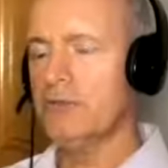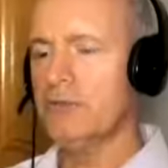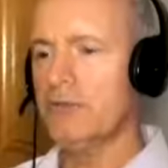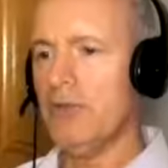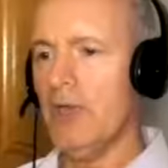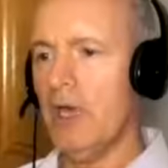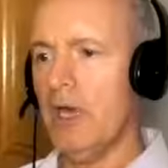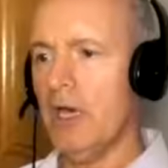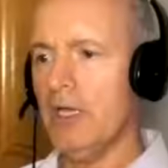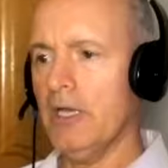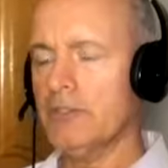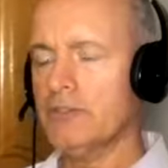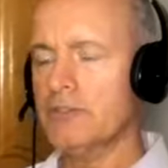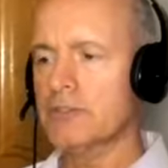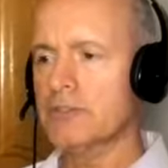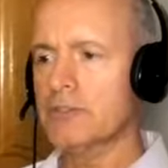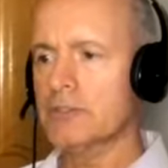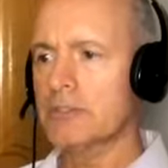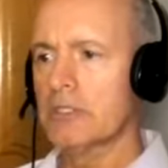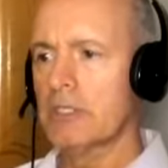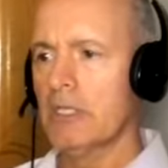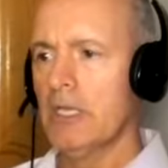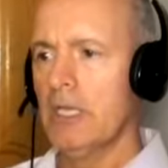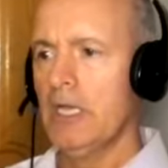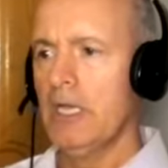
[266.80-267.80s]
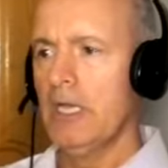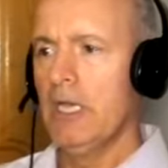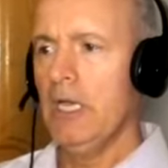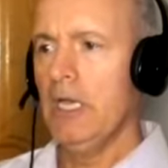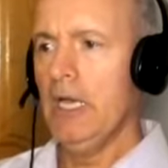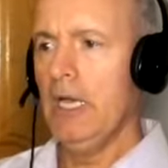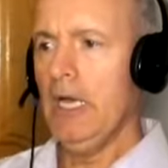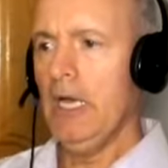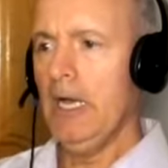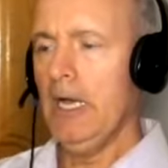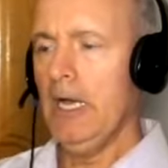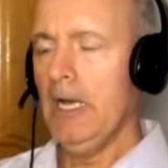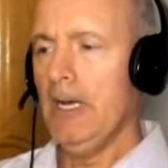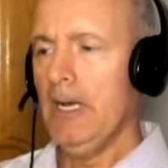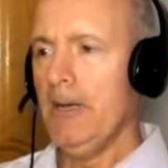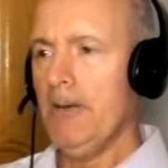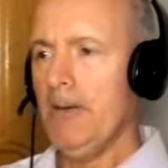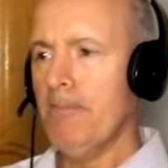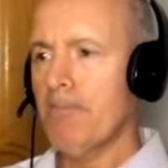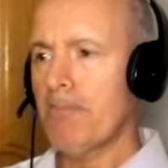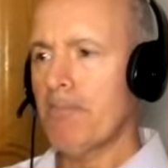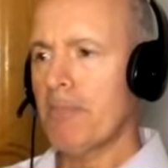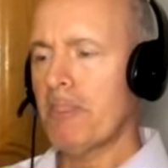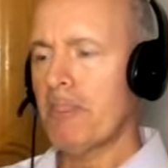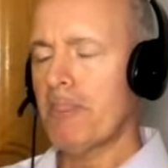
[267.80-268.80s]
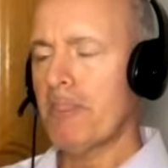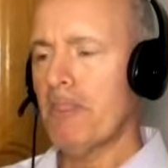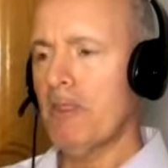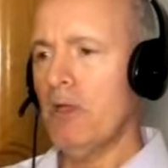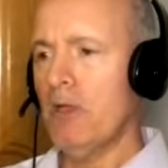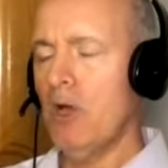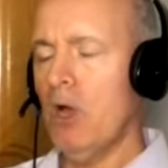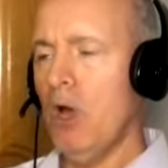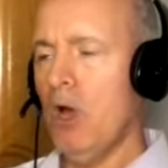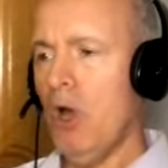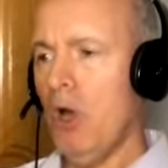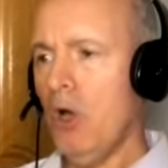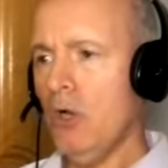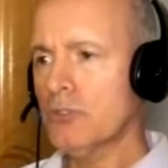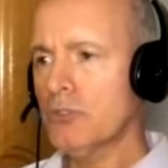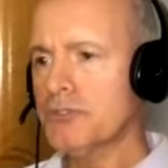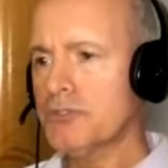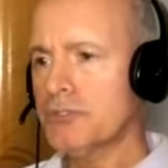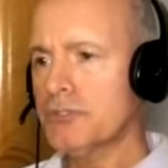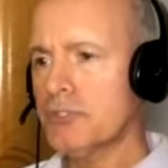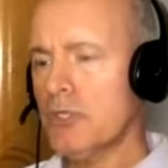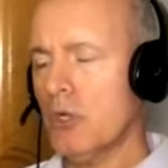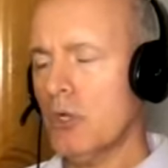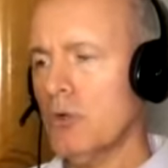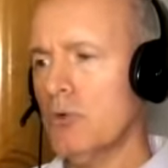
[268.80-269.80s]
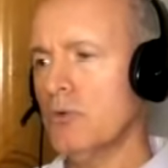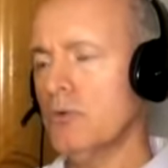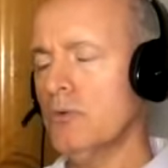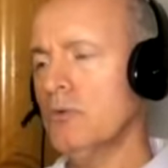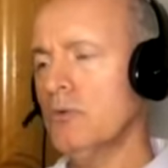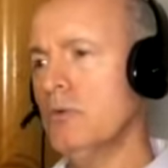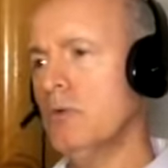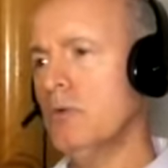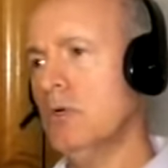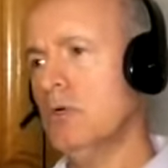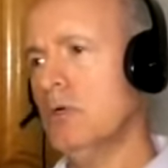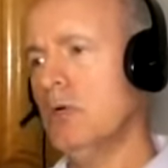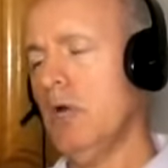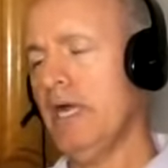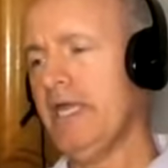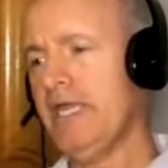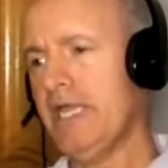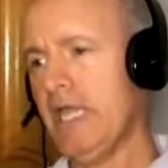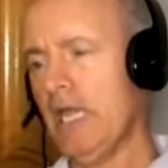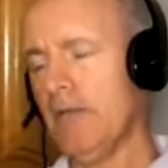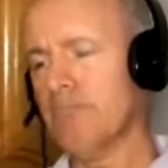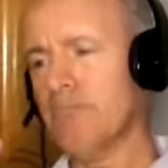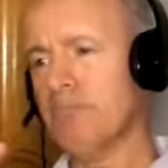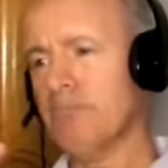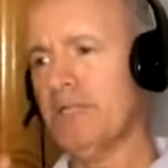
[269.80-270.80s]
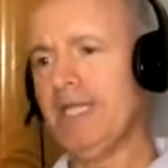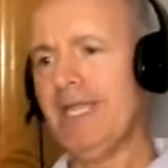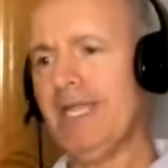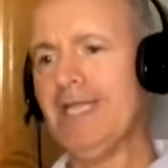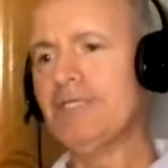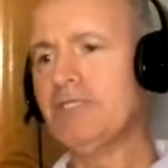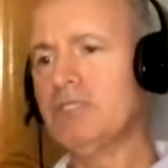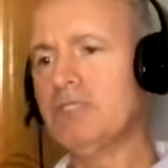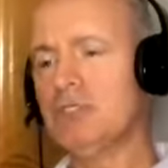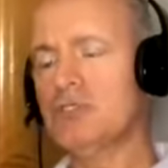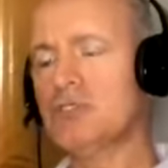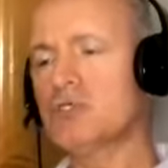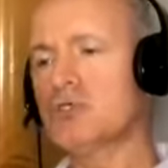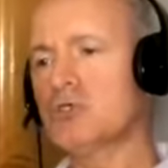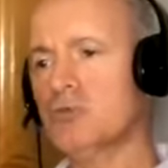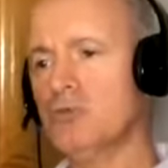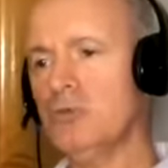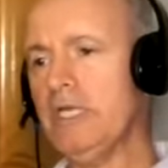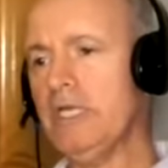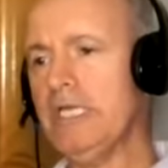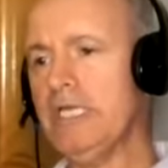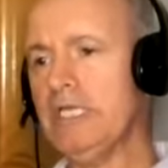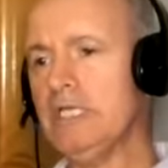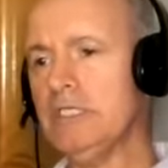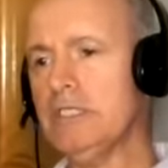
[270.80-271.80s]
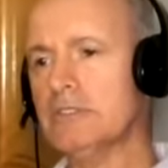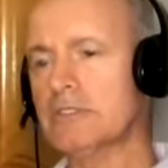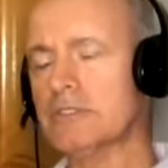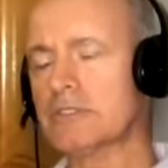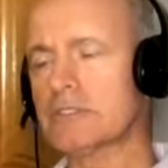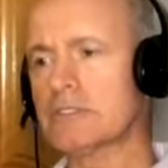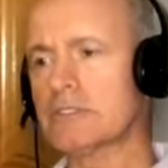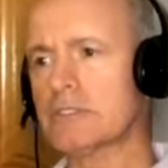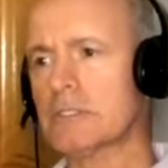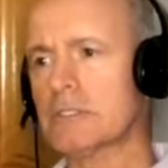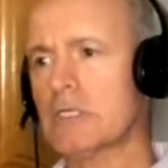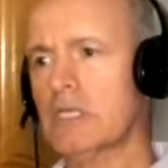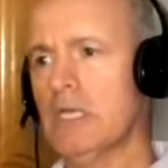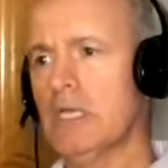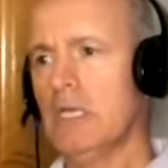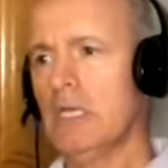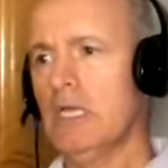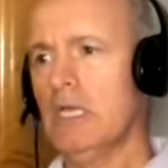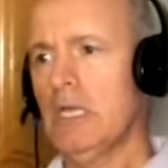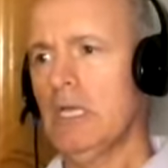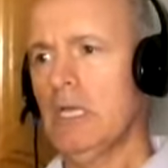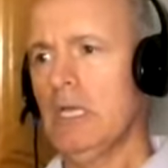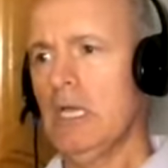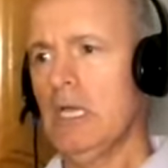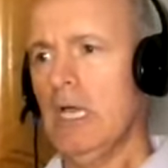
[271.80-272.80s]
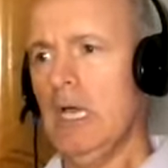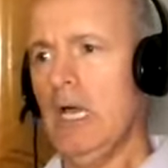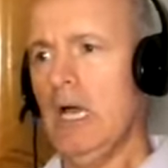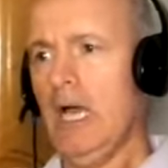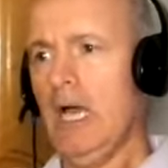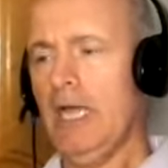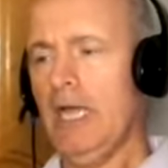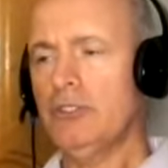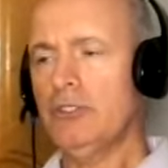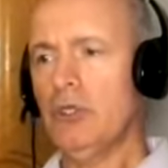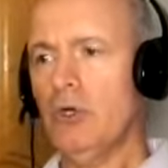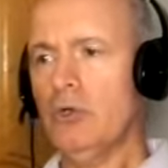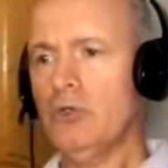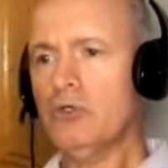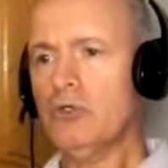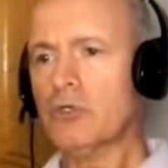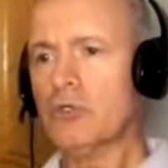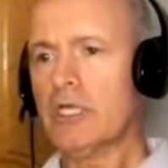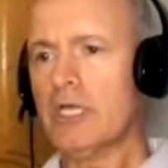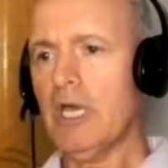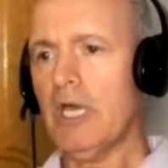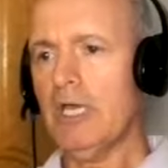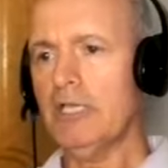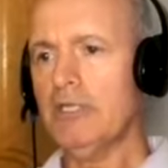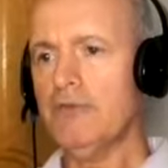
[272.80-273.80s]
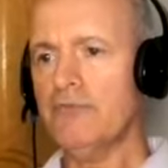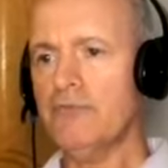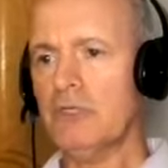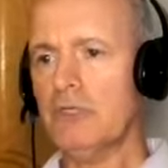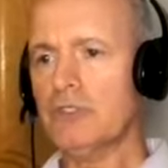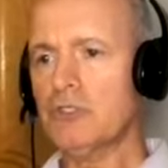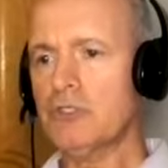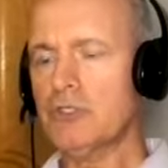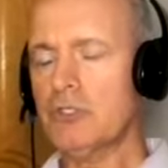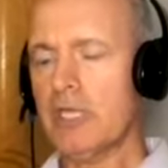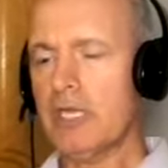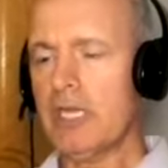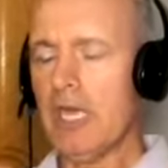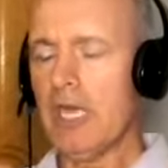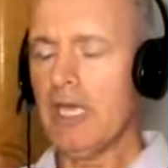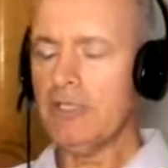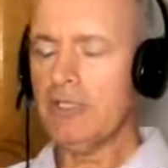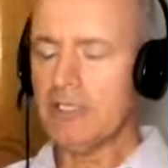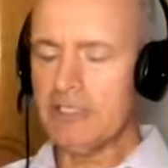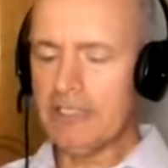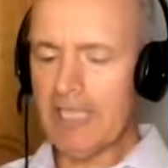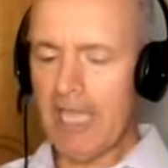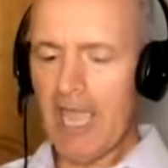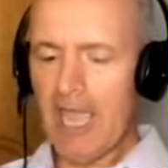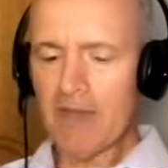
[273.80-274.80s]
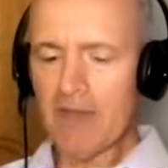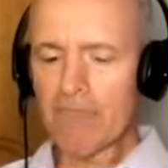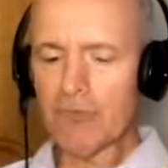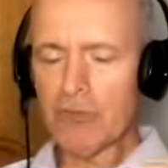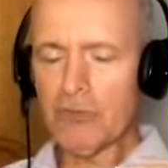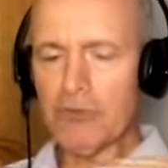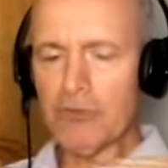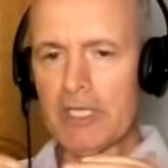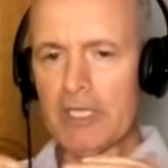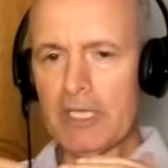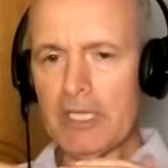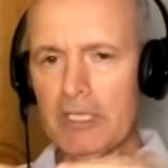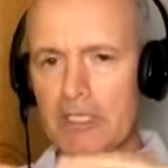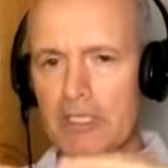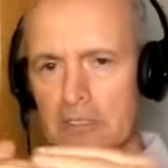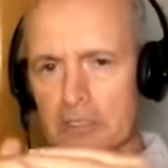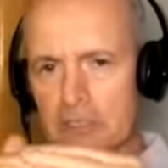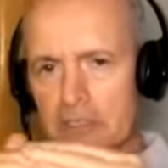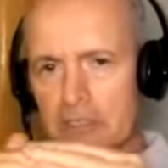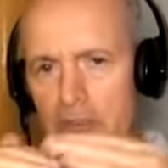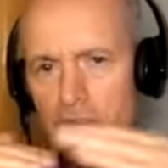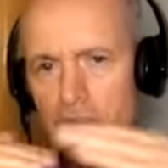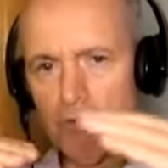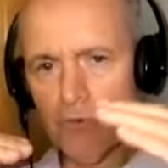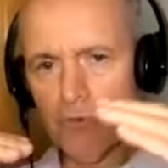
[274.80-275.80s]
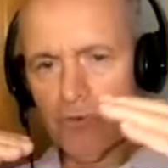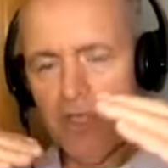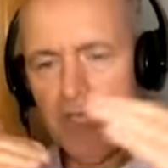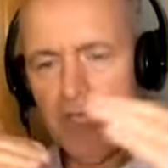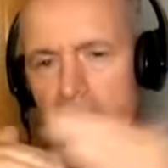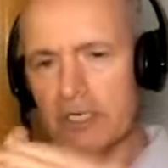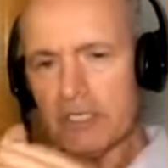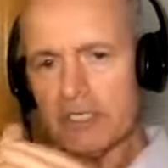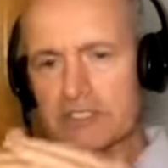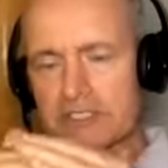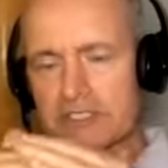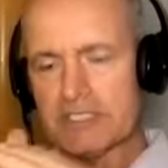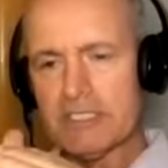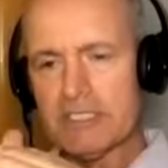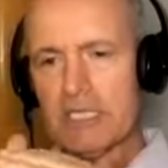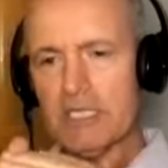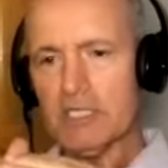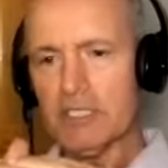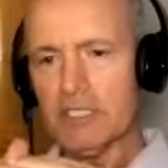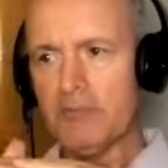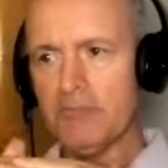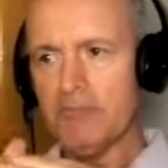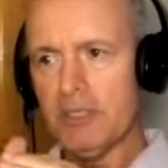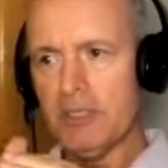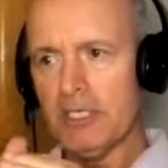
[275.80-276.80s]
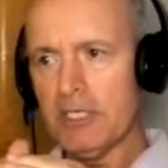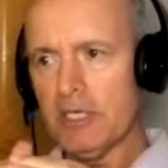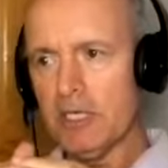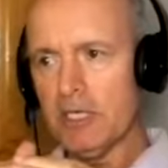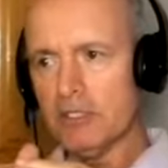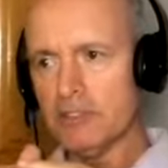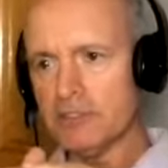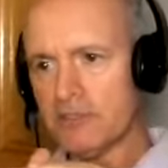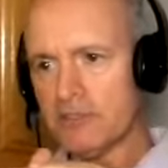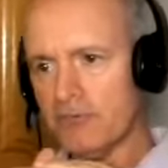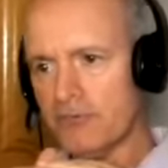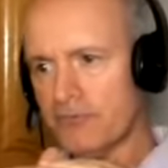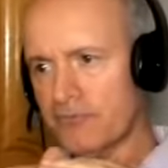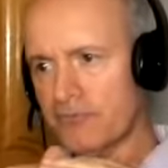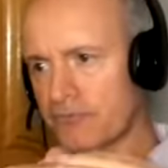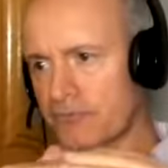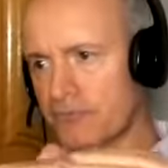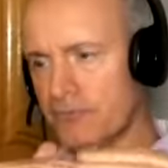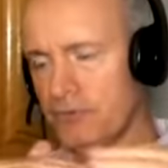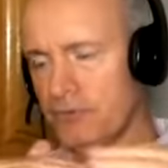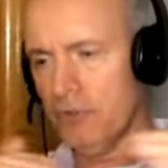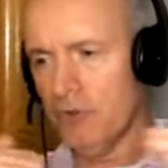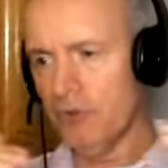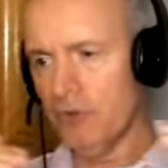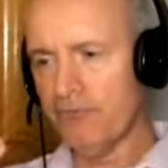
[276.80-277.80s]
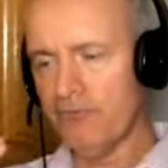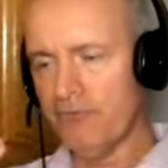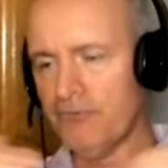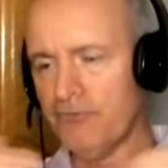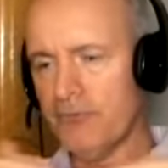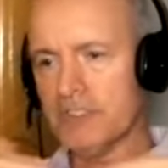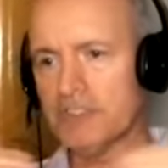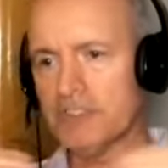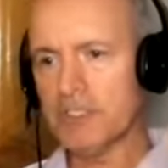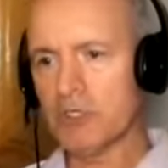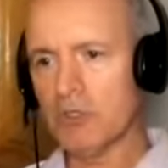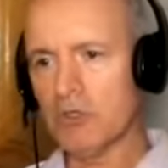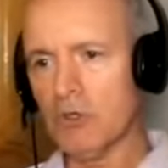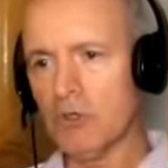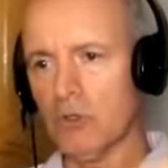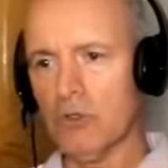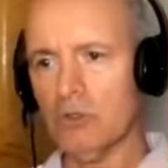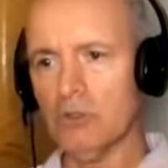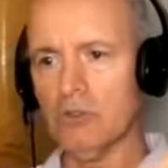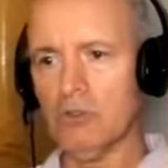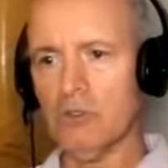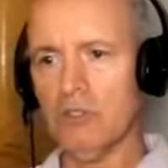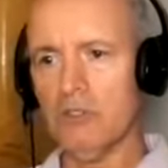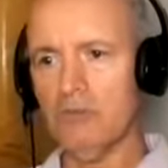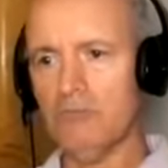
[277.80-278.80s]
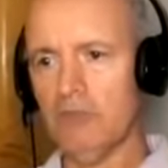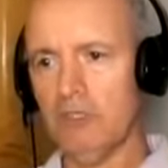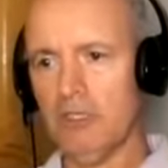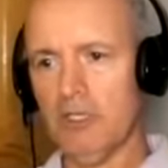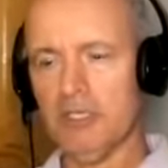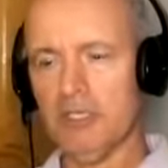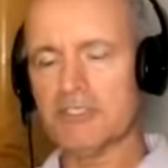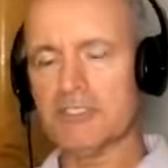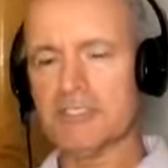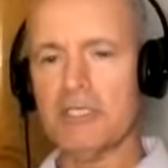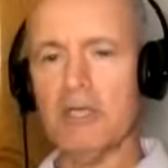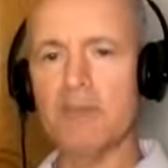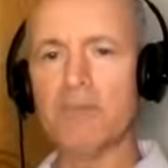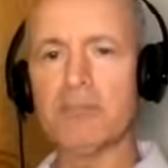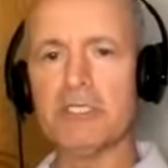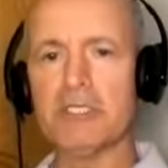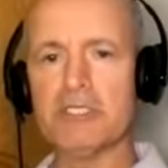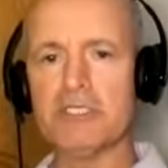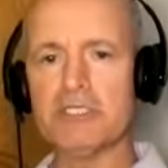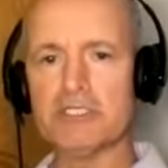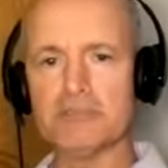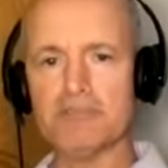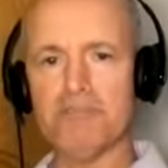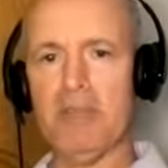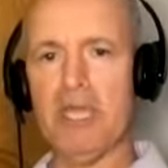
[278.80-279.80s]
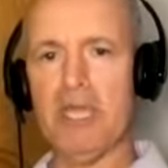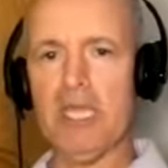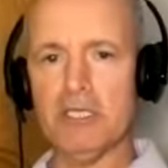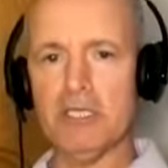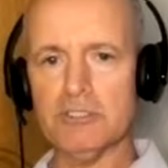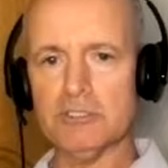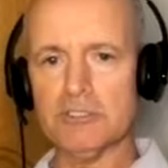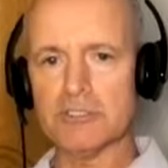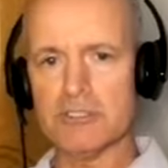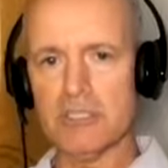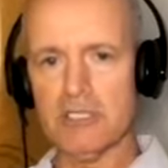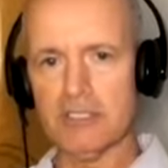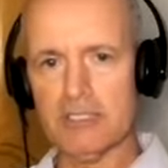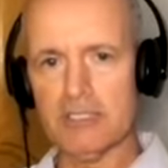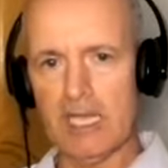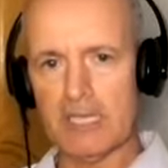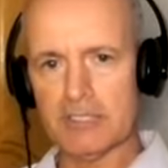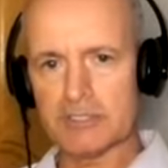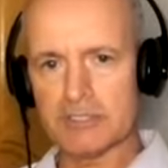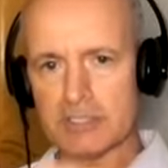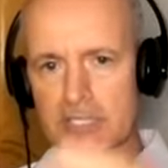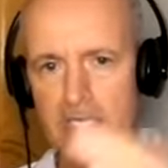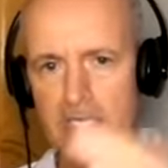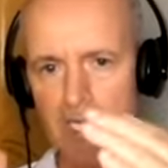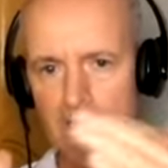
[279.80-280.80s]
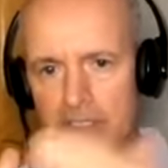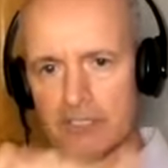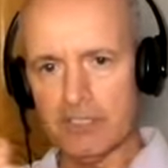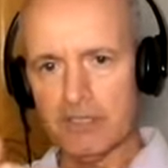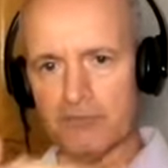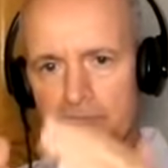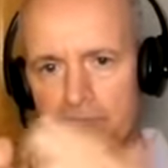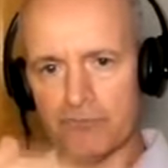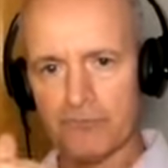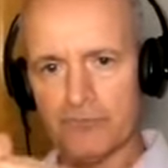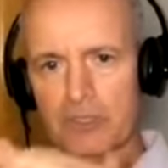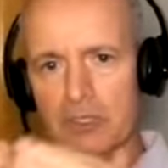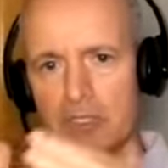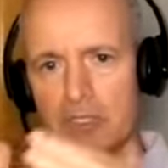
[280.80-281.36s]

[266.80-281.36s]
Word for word: the thoughts. Um, also, again, planting trees. I know you're kind of under the gun and everything. You're hit a ceiling because of you know physical assembly space, and that's kind of